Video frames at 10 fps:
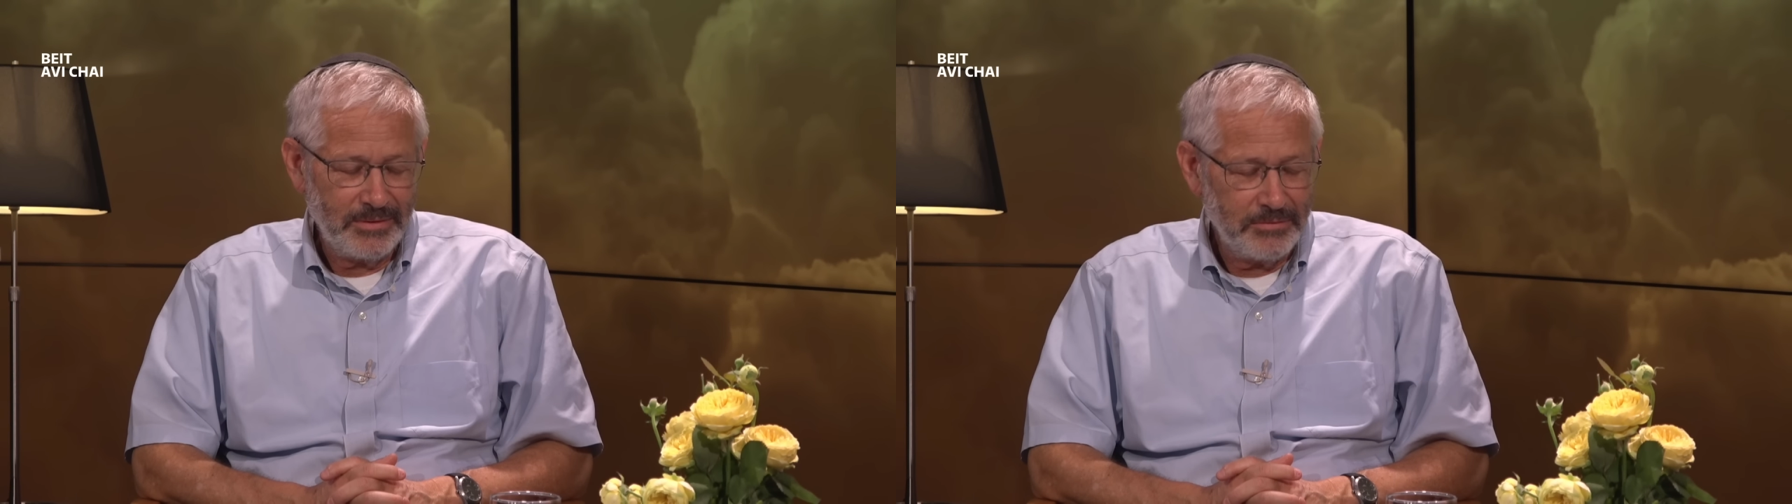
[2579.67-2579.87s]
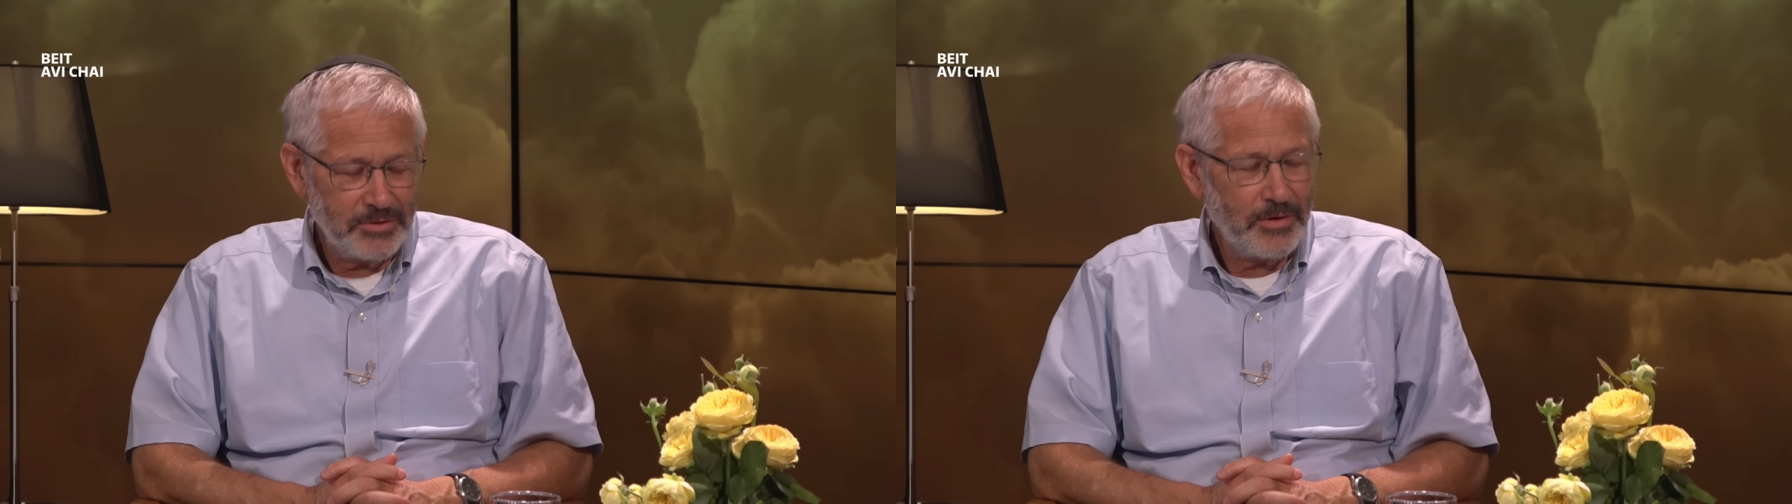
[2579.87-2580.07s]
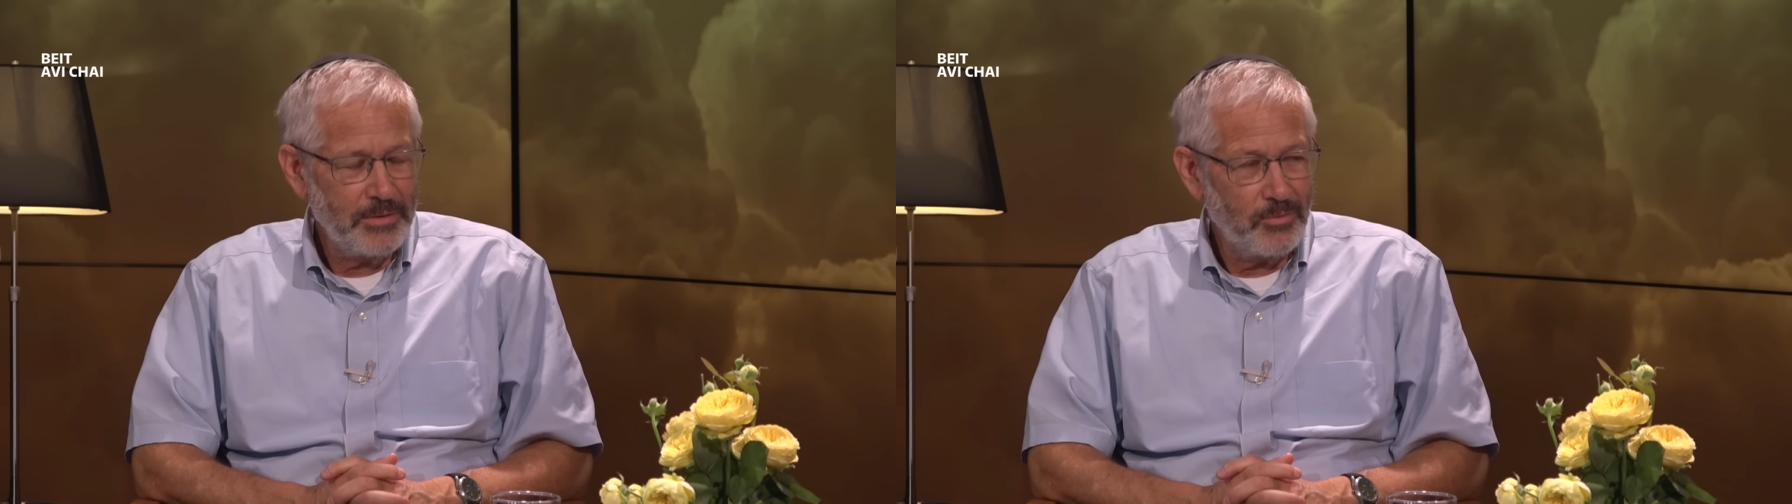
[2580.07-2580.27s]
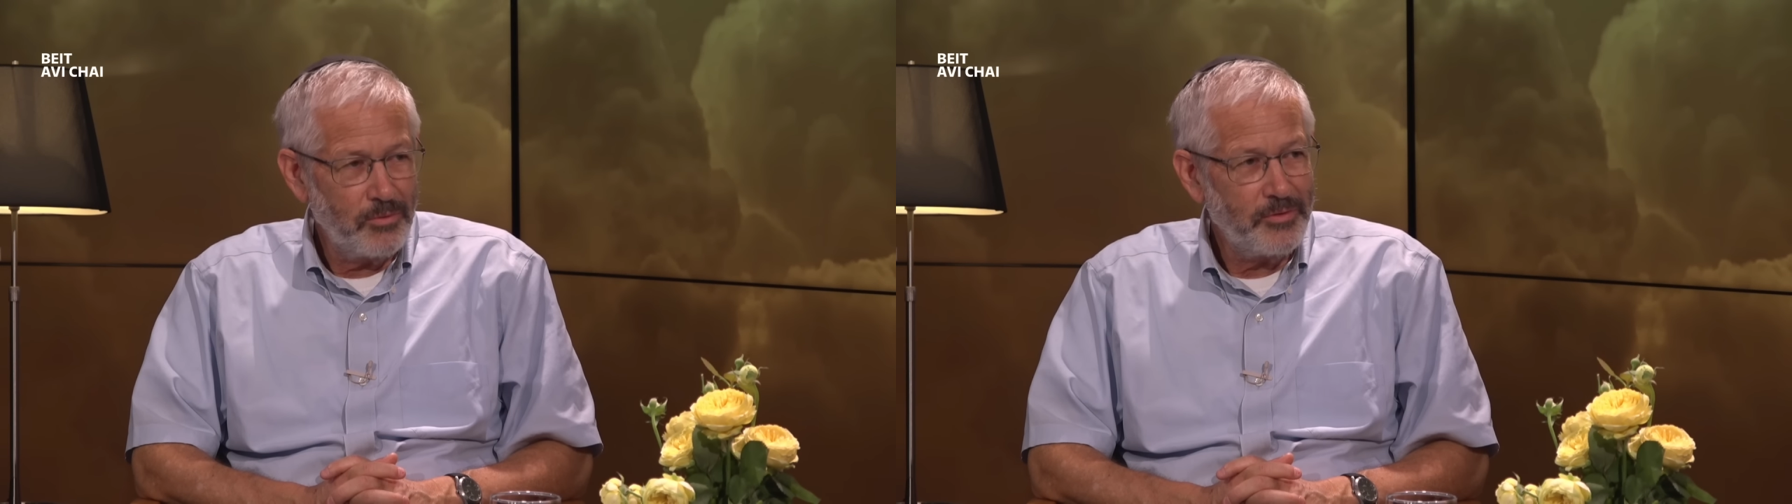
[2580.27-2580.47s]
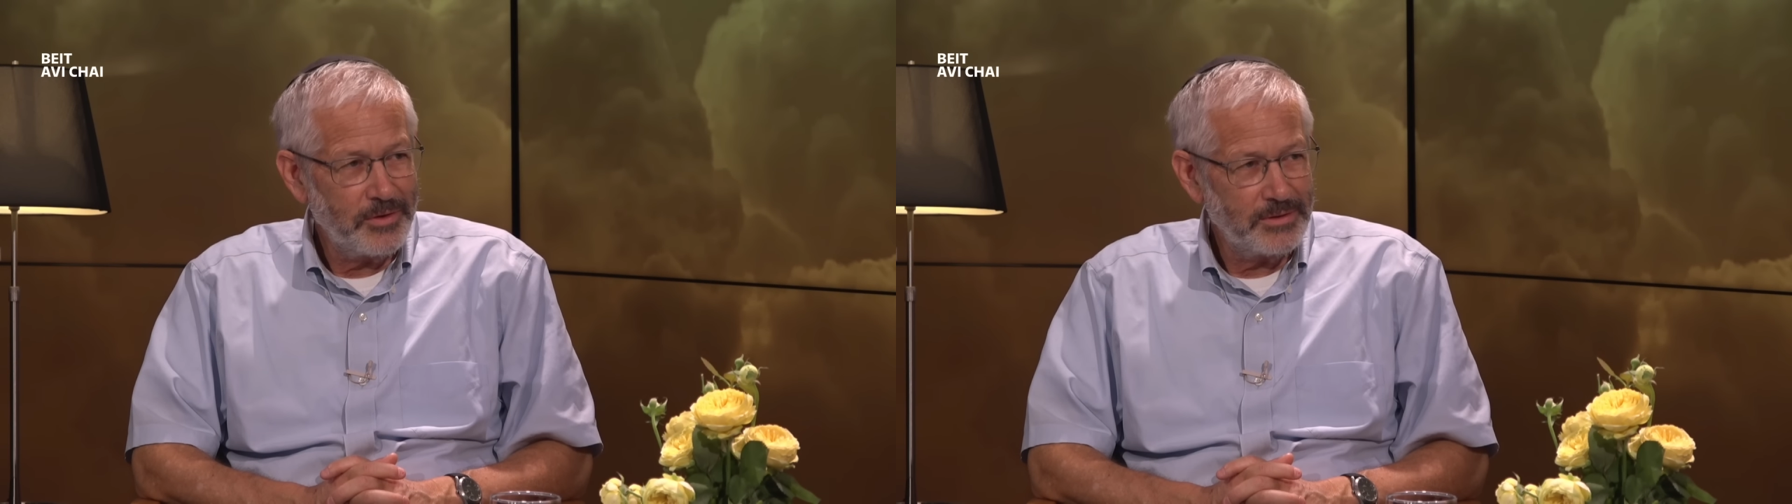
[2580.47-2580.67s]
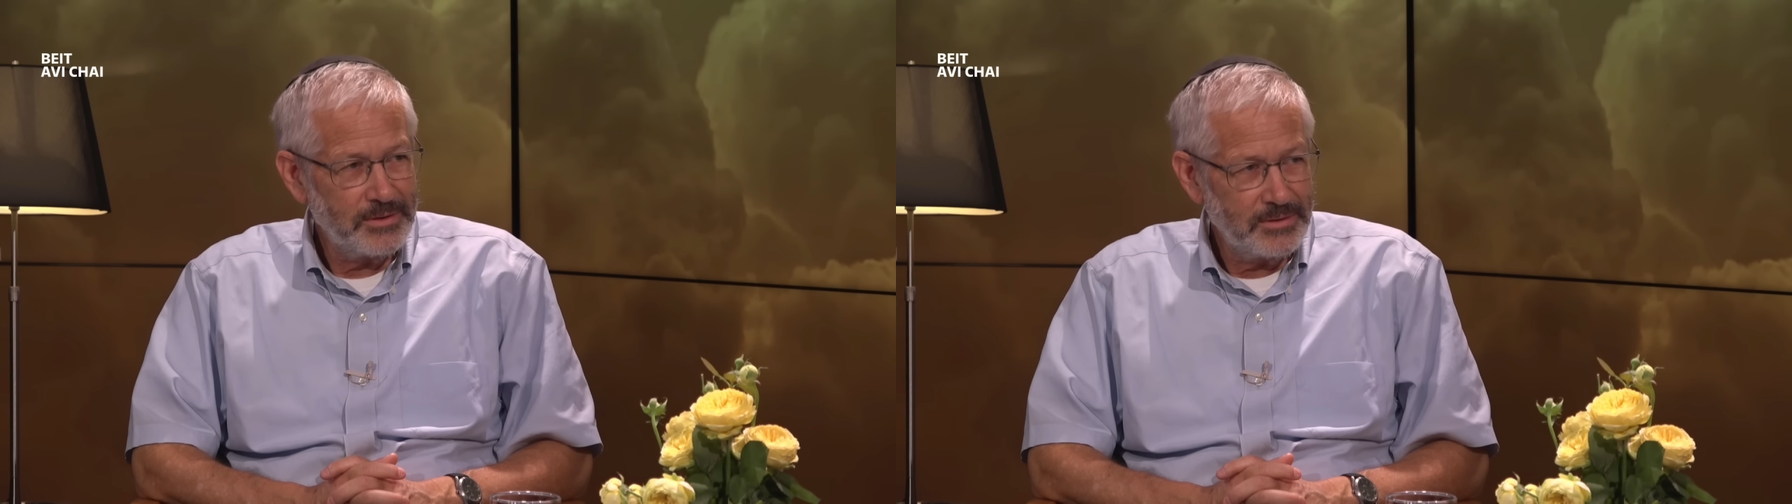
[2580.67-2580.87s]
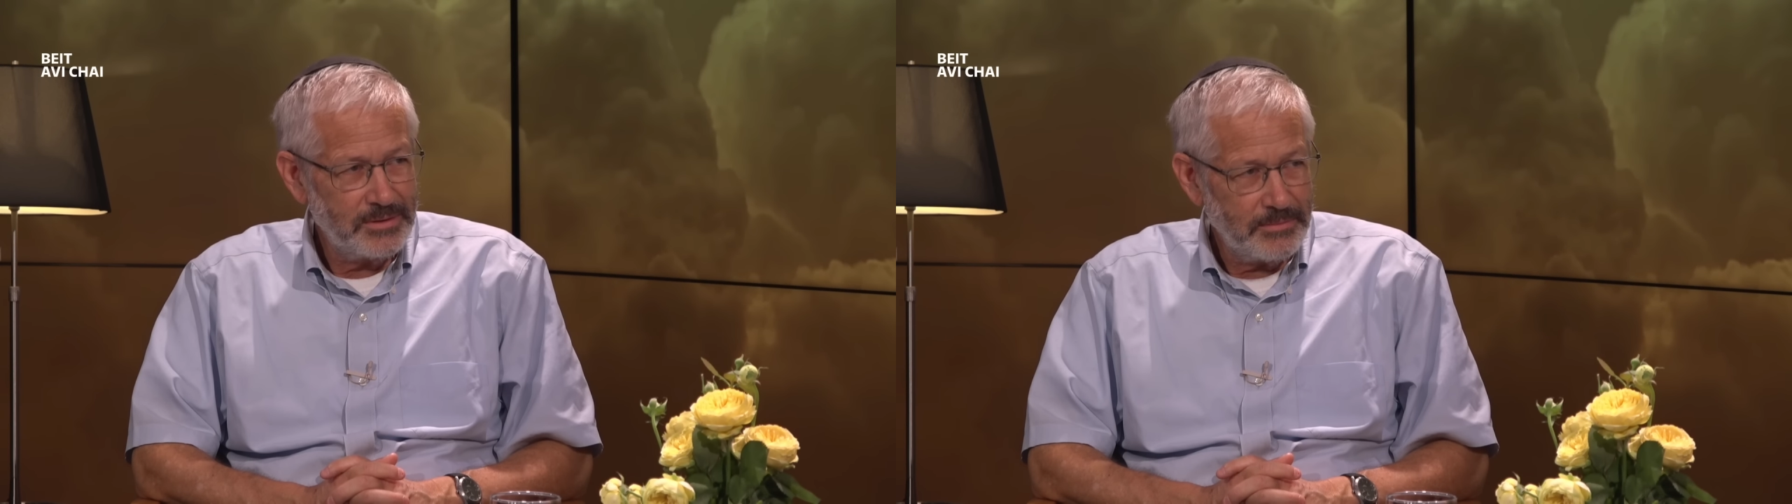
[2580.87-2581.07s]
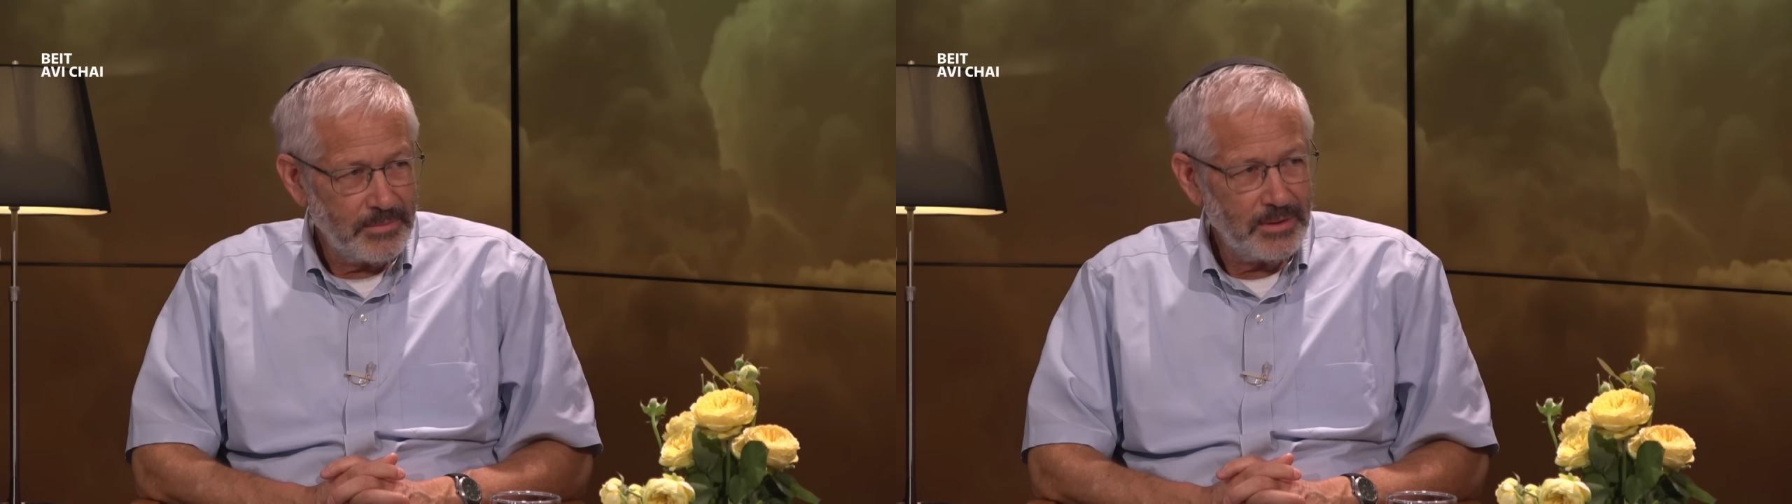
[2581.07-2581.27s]
very moving
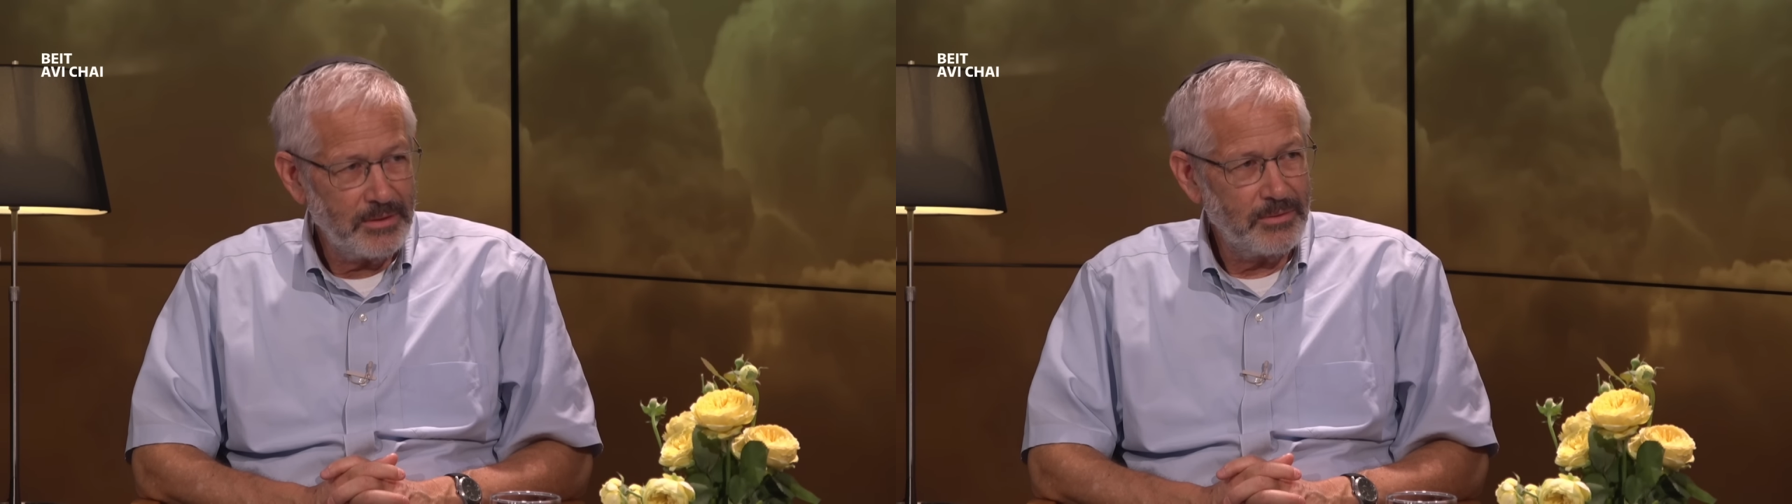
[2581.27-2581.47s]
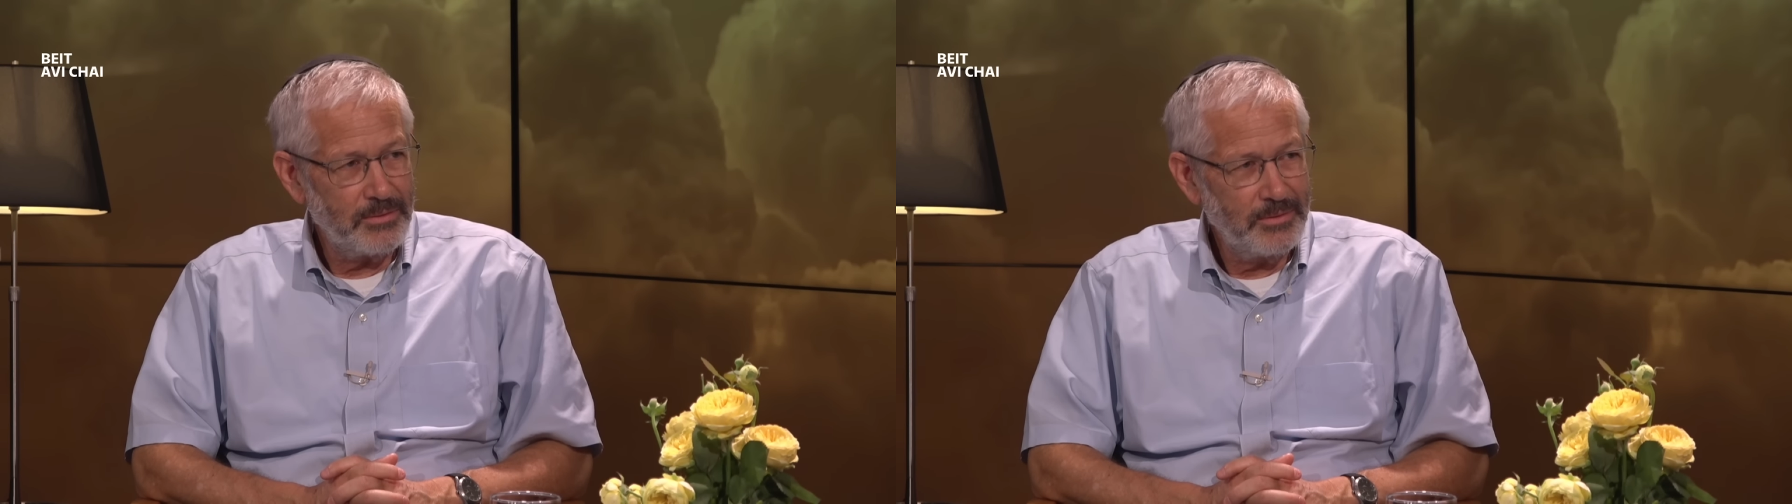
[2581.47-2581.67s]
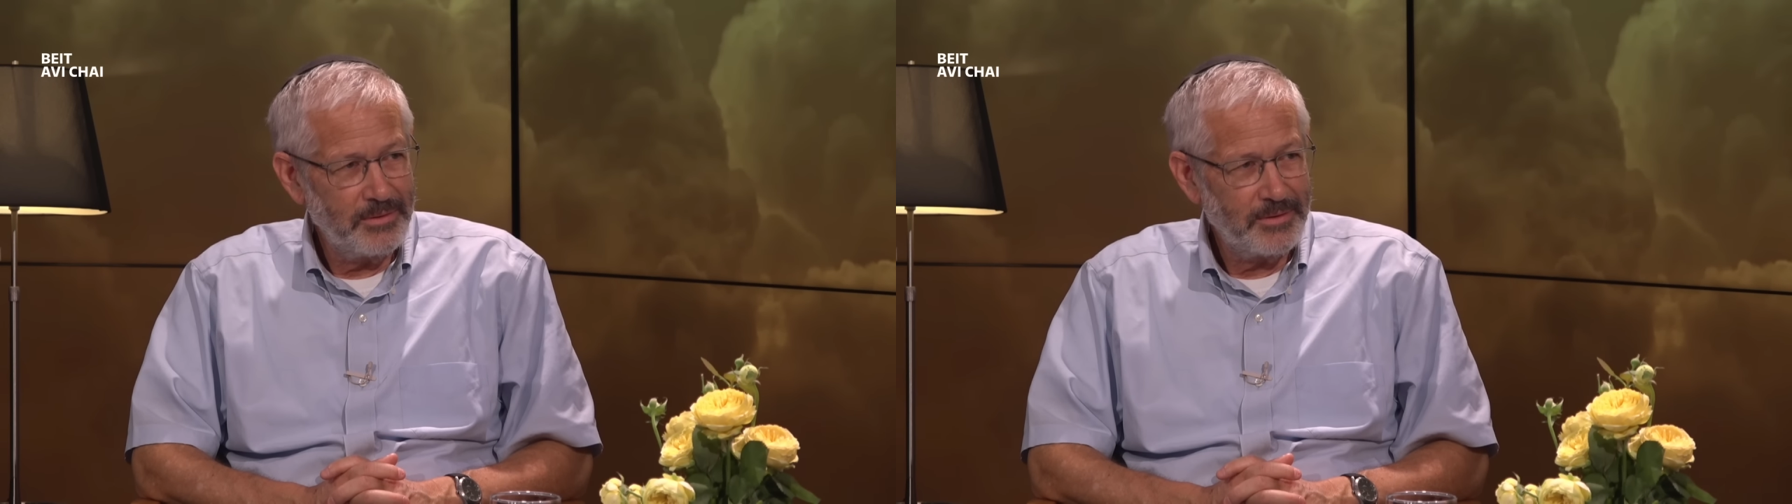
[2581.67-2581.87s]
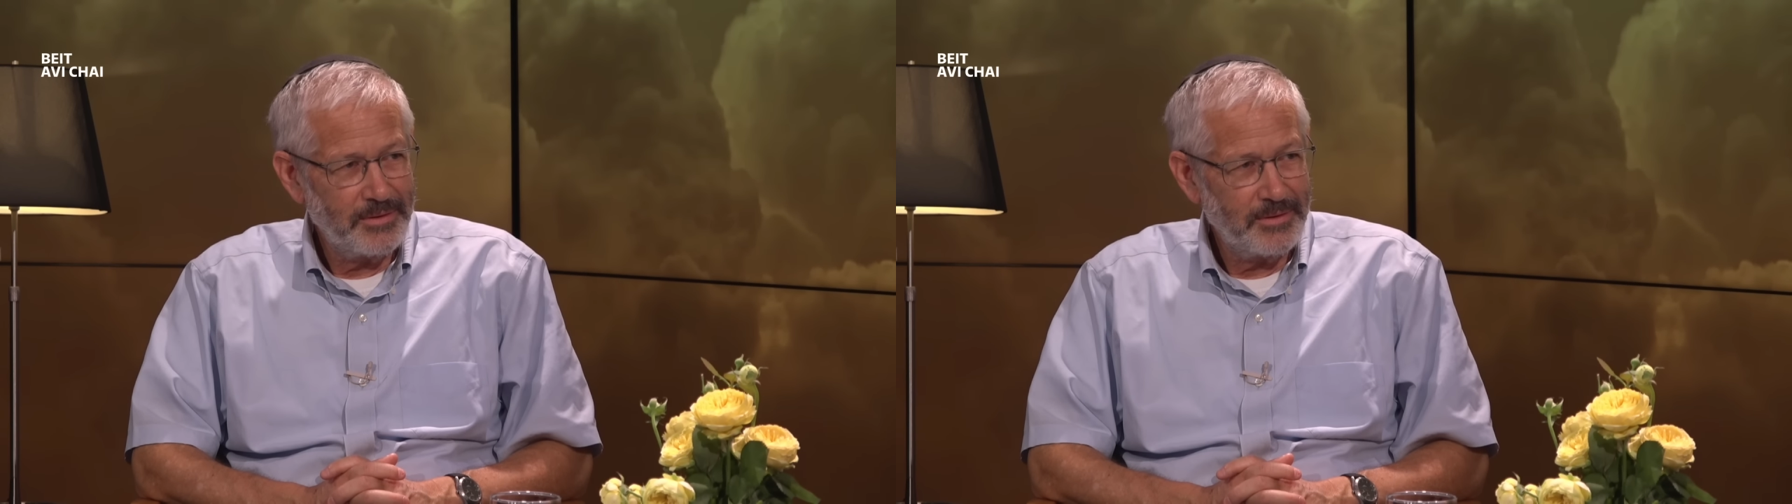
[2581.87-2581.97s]
to meet you.